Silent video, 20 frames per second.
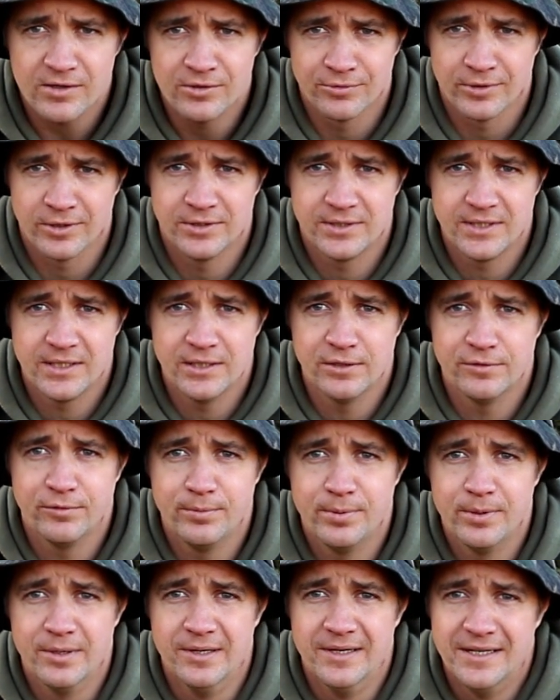are ideal for
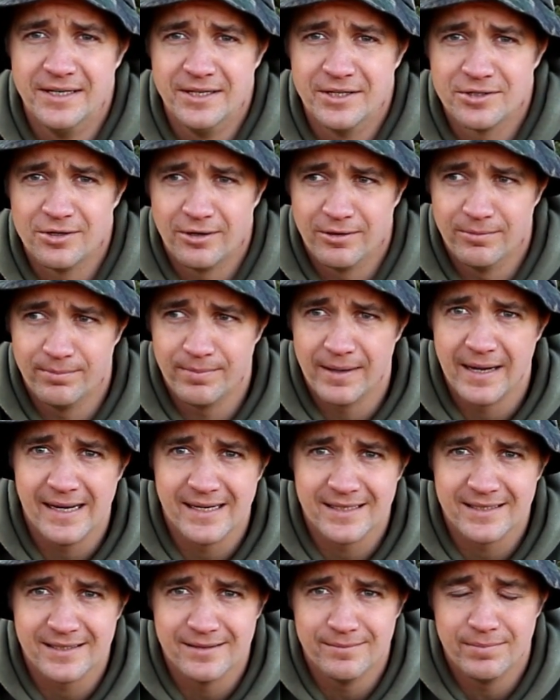putting in your solid
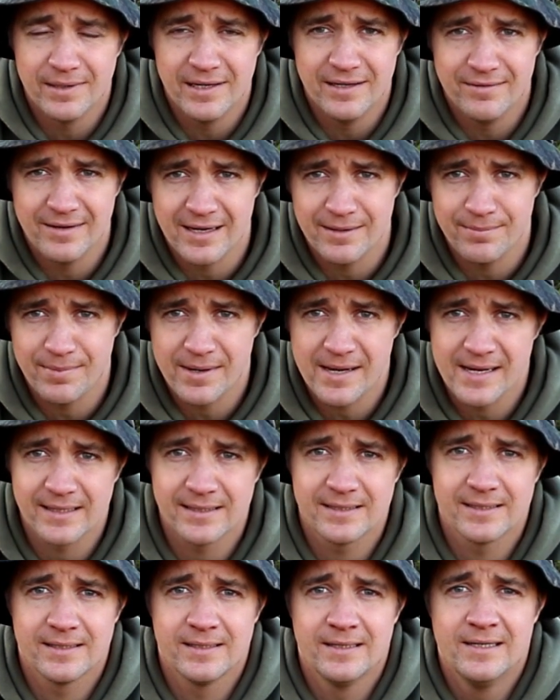bags and PVA
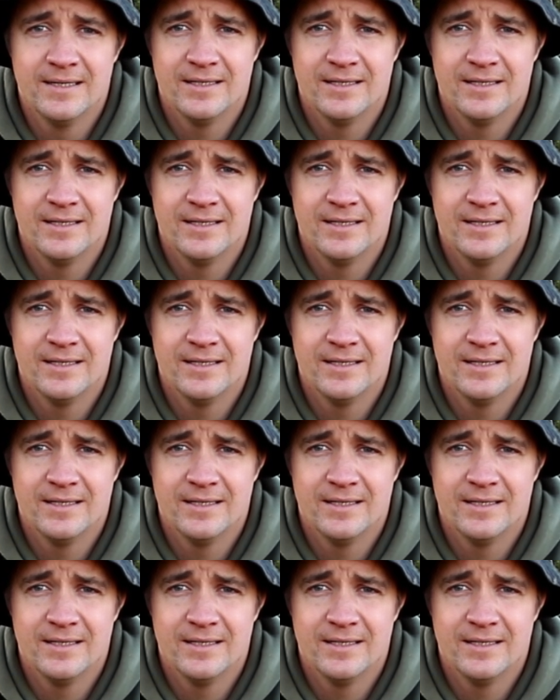bags,